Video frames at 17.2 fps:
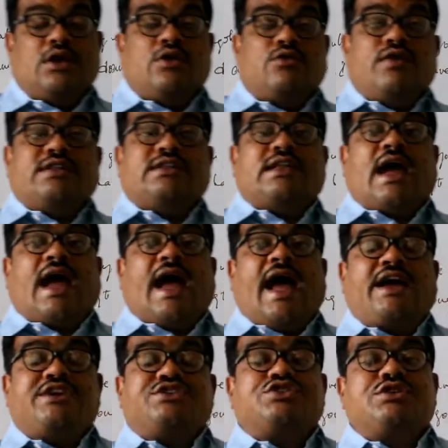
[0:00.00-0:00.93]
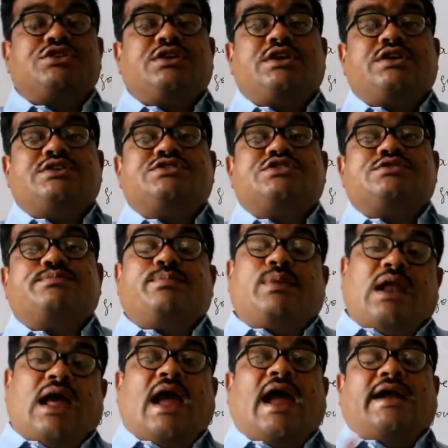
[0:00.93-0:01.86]
when the action is
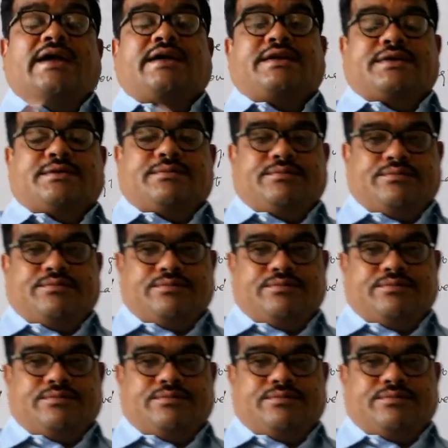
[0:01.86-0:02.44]
planned,